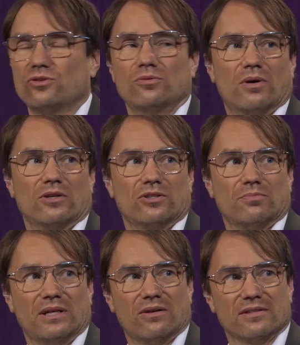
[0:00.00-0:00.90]
too much.
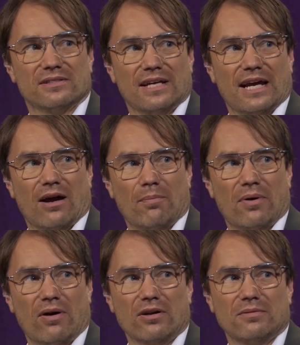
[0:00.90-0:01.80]
Because
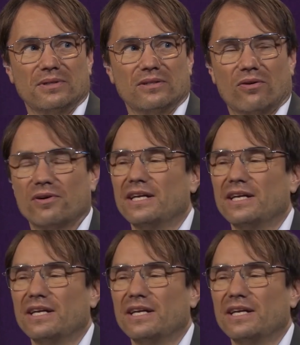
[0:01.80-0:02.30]
apartment or